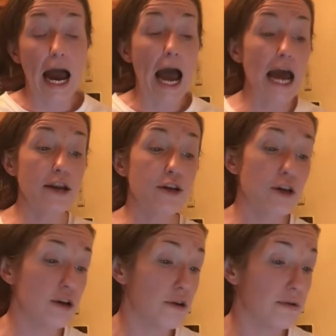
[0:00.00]
I
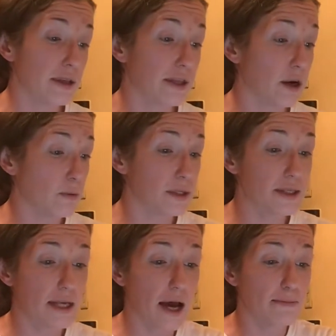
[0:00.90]
knew that there was
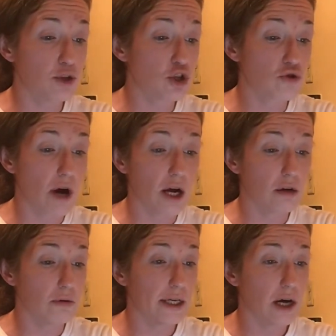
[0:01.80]
some
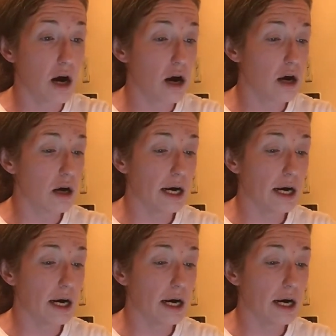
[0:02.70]
struggle in her